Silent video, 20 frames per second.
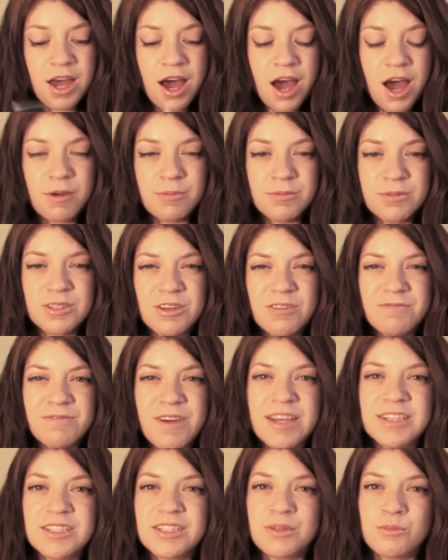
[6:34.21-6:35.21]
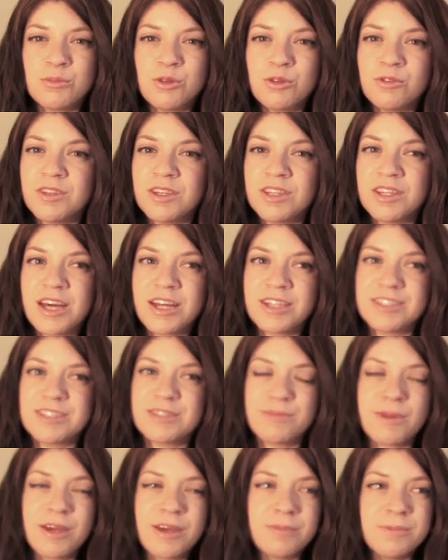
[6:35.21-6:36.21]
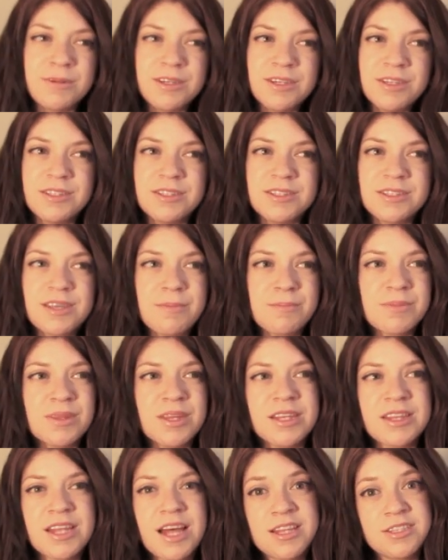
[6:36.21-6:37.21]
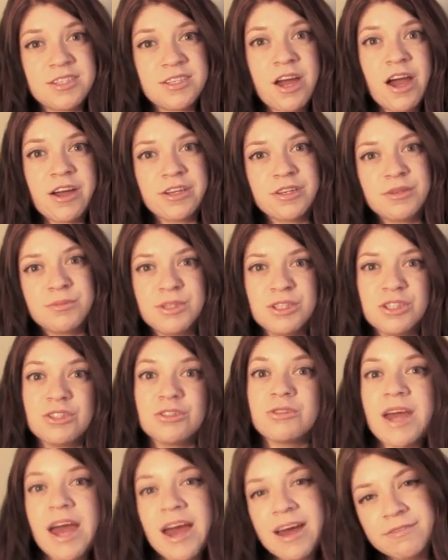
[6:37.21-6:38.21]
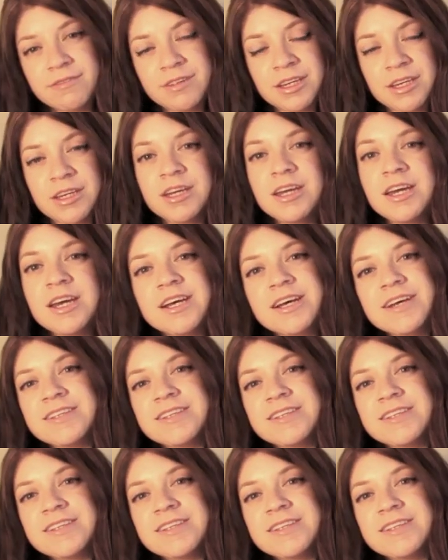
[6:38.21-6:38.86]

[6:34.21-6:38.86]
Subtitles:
So find a movie that's maybe something that's not going to be too heavy,